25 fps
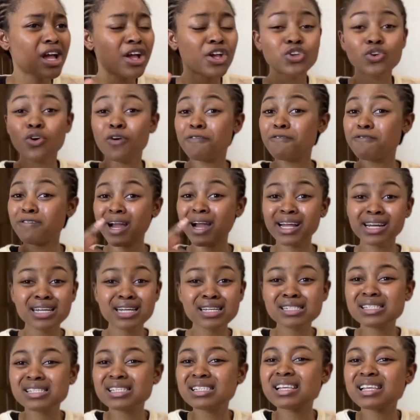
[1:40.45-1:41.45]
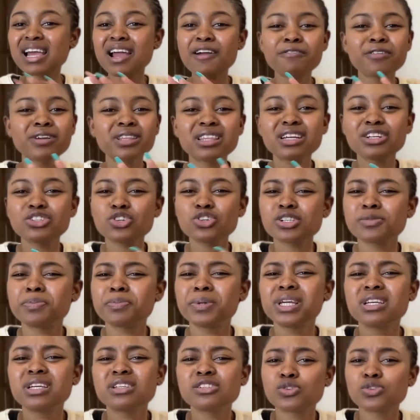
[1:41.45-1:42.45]
your finances, everything just
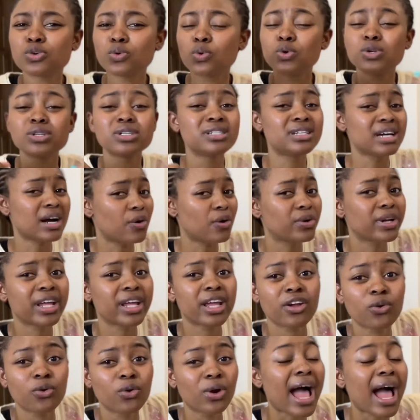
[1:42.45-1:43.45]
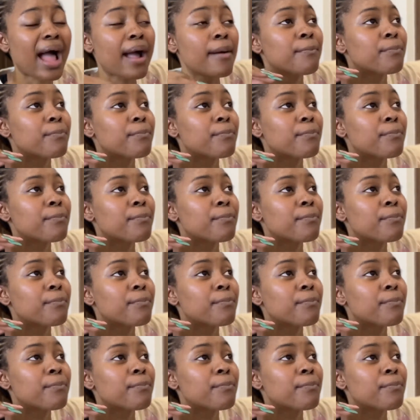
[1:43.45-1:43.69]
begins to go downhill. I